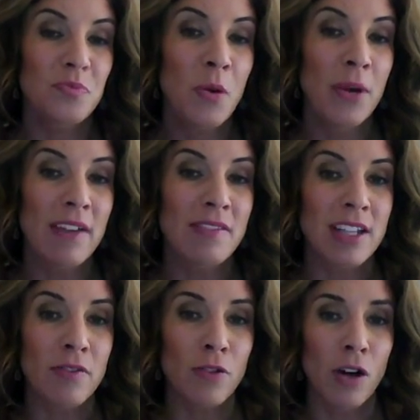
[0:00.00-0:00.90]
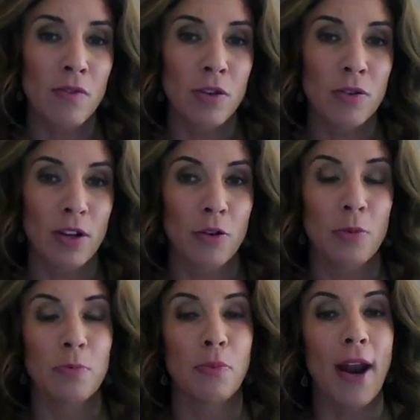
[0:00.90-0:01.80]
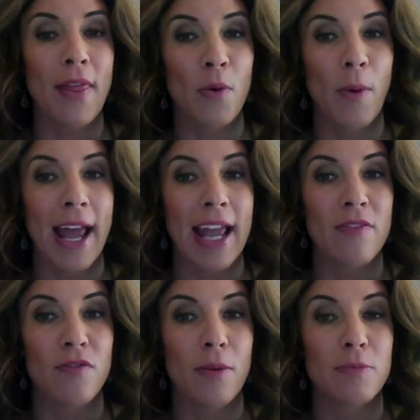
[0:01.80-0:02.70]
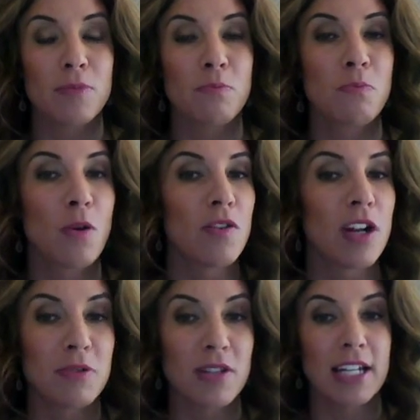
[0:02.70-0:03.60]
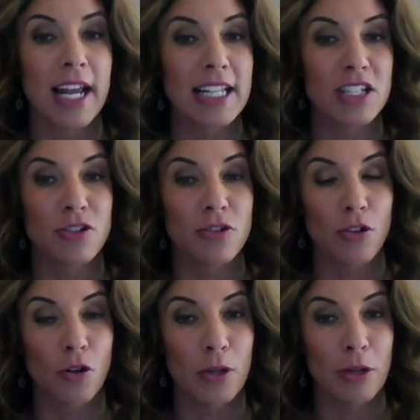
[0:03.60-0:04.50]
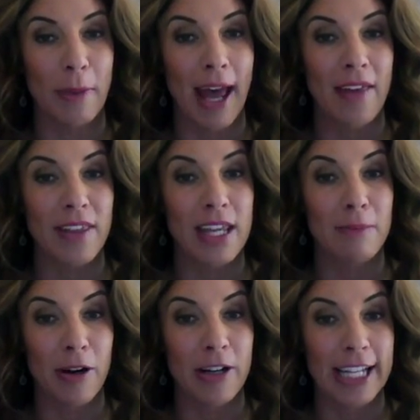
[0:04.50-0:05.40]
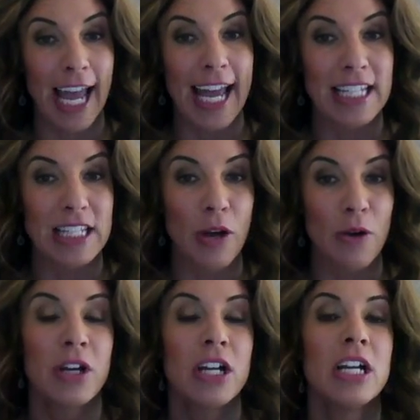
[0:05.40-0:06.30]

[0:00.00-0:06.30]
we have several of you that are a breath away from moving up to the next career path in Mary Kay. So